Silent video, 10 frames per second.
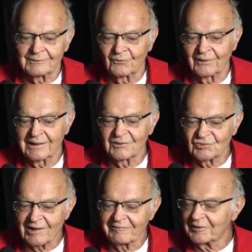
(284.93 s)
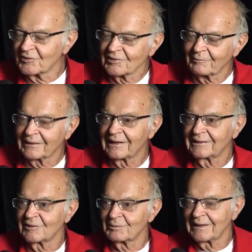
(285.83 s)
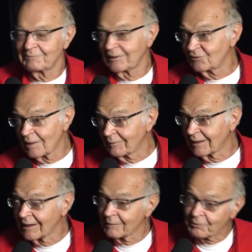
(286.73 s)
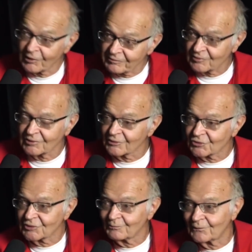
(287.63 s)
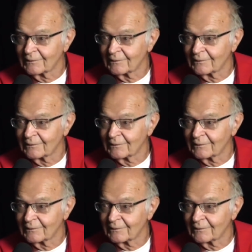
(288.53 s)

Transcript: within seven or something like that. Mm-hmm. He, he, was able to get a perfect solution